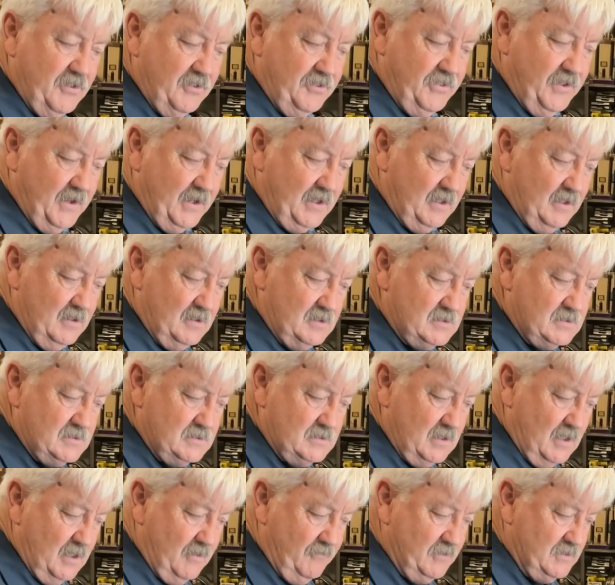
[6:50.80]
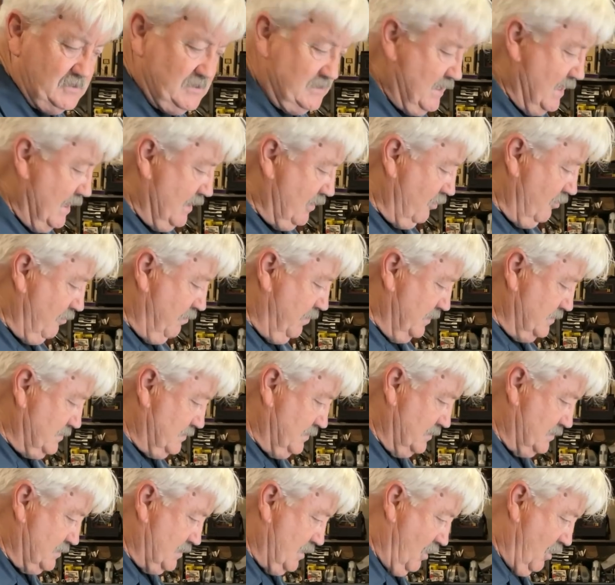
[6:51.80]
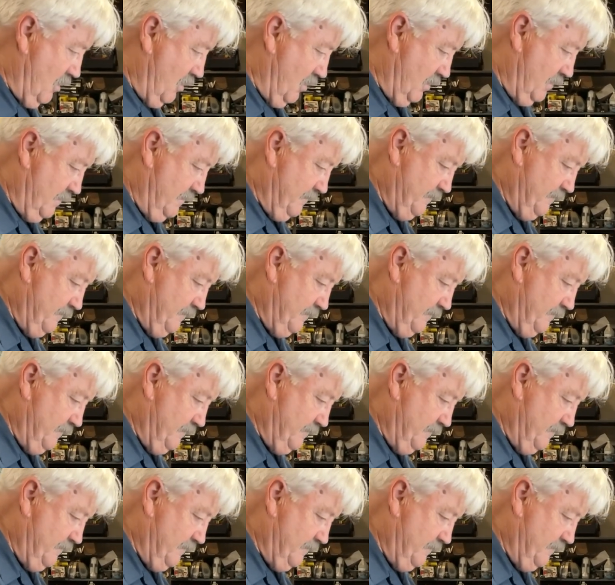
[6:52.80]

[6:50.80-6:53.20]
thickness of a standard business card.